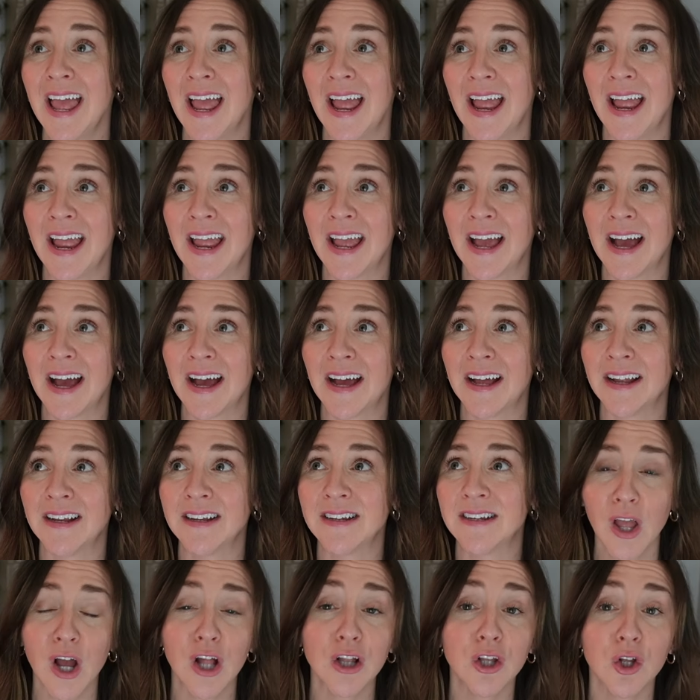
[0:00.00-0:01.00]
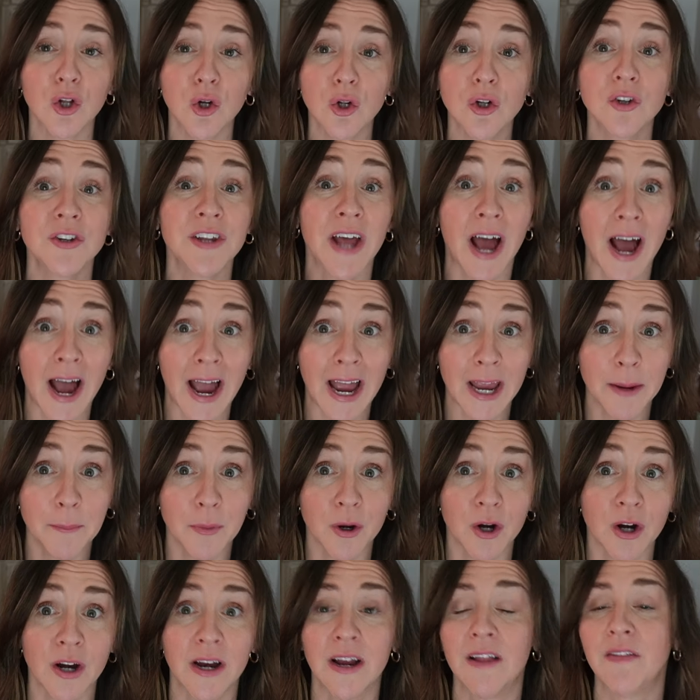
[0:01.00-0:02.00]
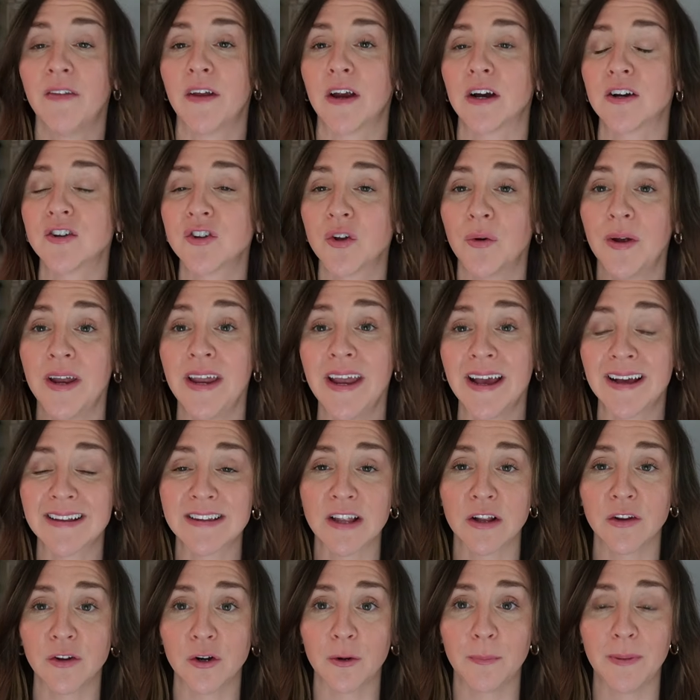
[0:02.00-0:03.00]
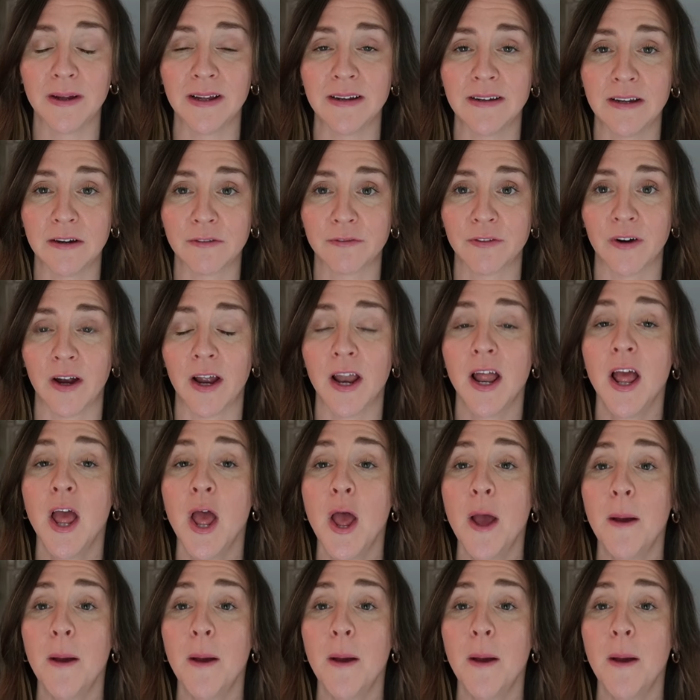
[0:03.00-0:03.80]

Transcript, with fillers: and a little timer in there. So he has a little little bit different.